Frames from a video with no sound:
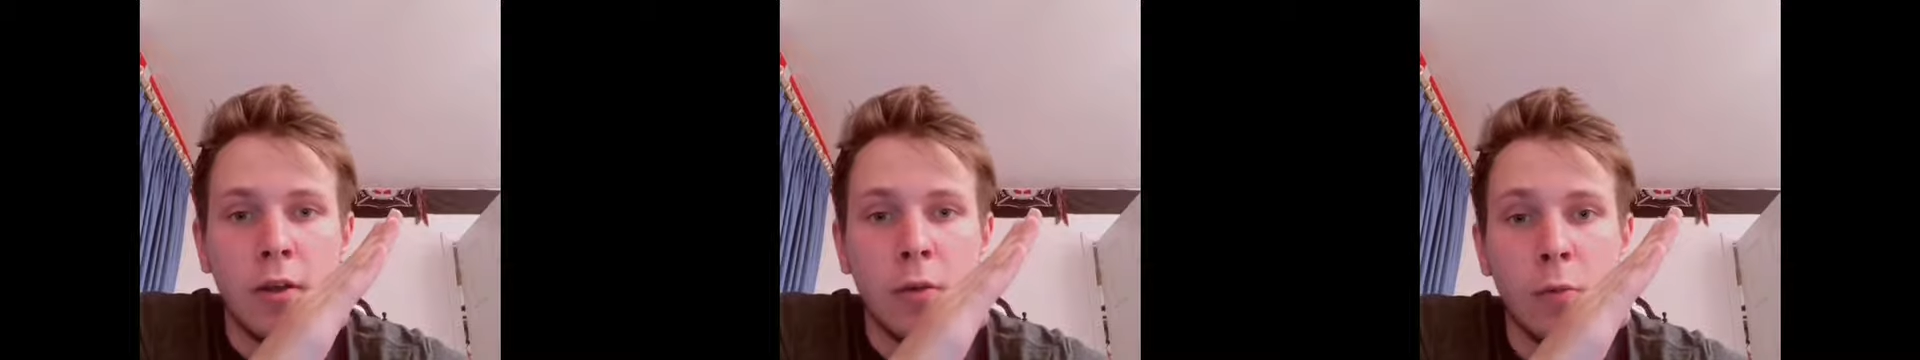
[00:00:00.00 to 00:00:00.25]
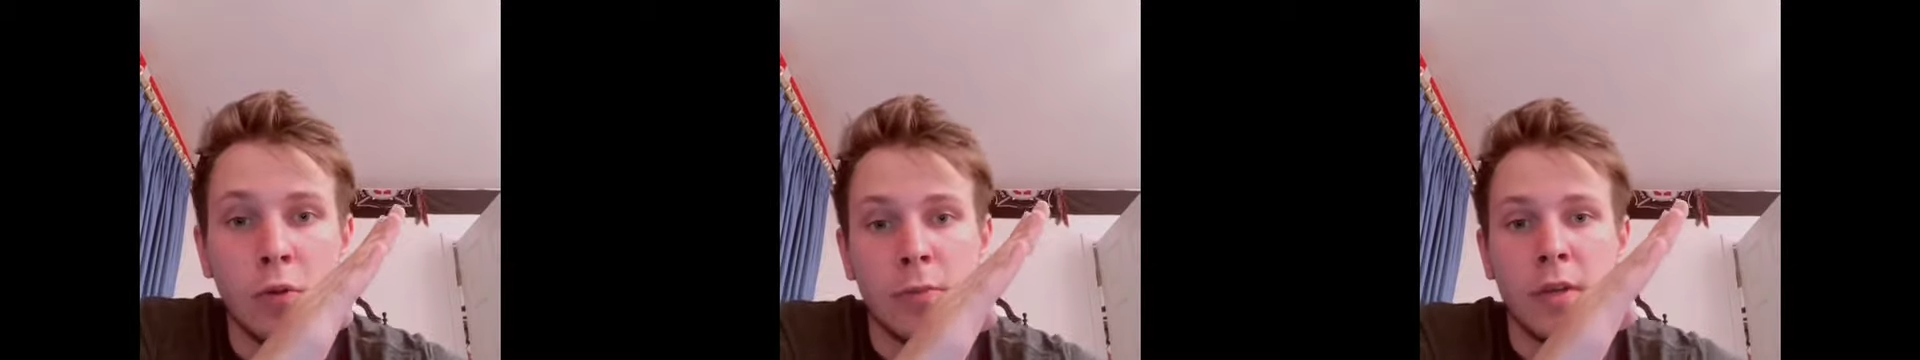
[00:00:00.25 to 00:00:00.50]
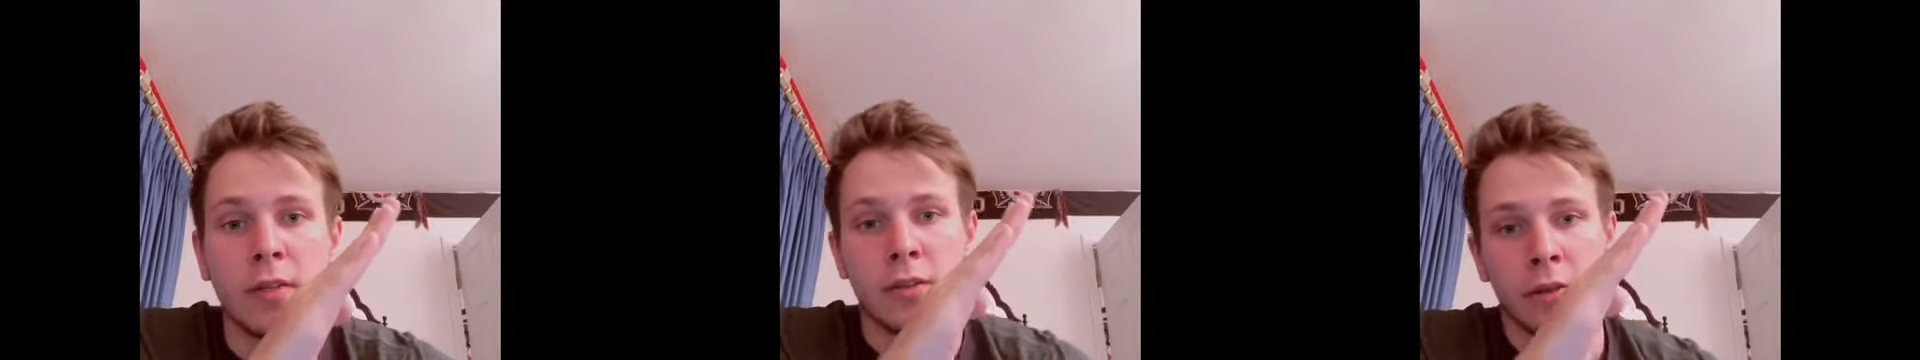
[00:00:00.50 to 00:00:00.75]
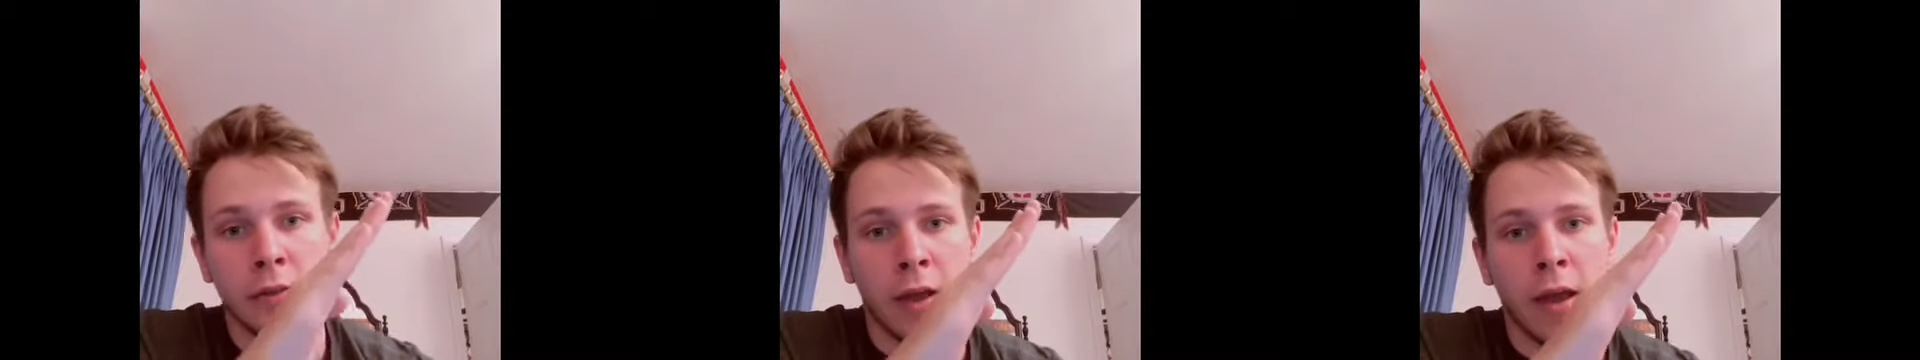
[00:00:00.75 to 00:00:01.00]
which means
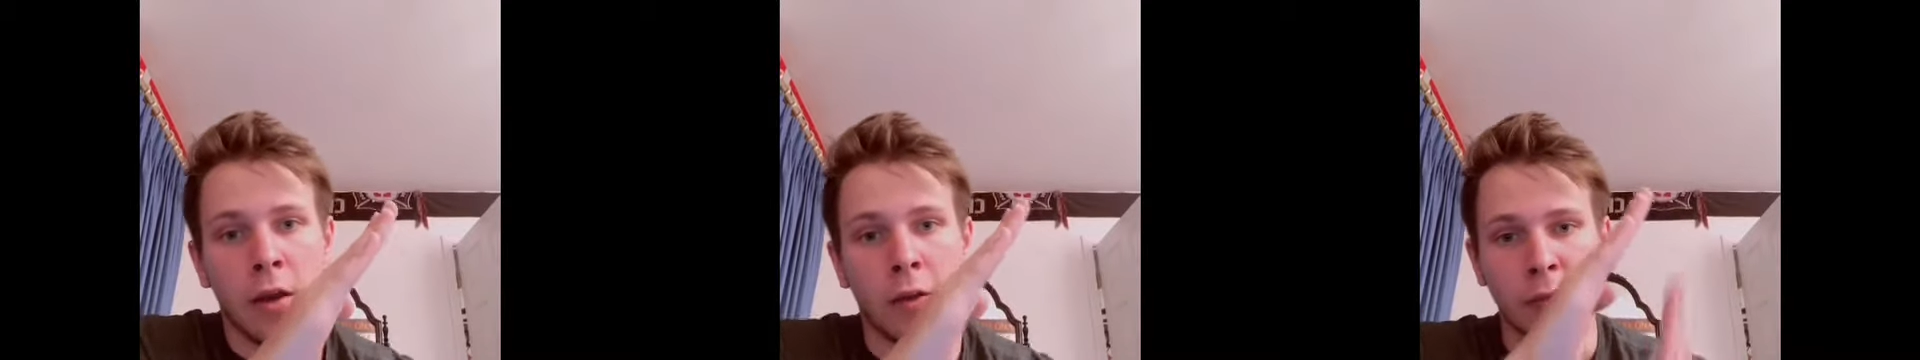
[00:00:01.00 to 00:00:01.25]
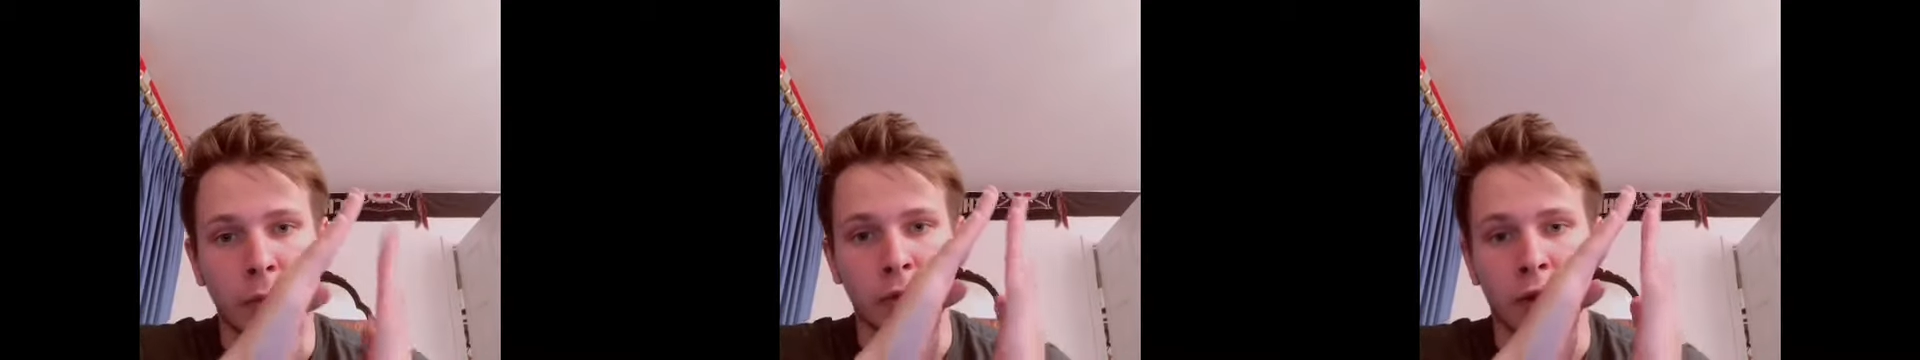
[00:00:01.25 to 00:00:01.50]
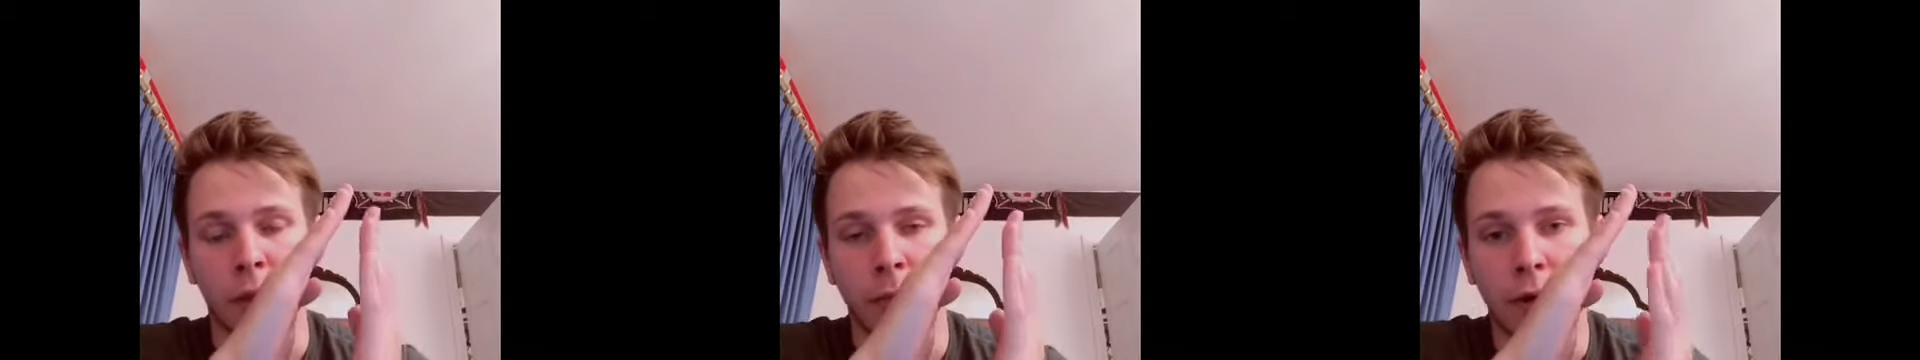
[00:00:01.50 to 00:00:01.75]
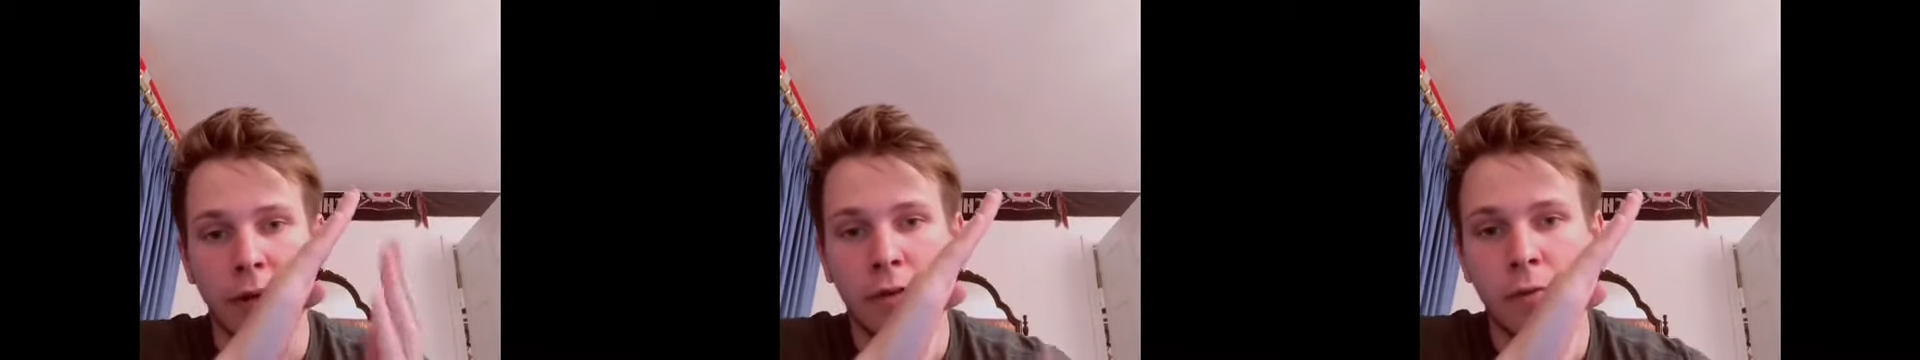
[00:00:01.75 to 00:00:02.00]
the air that's pushing up
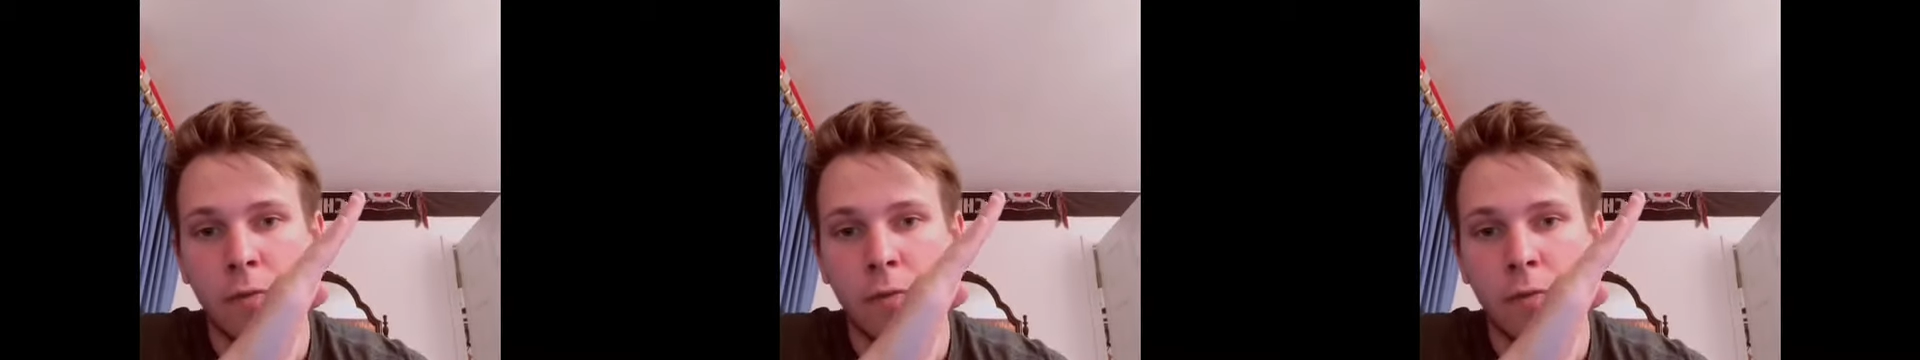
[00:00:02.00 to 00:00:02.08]
on it,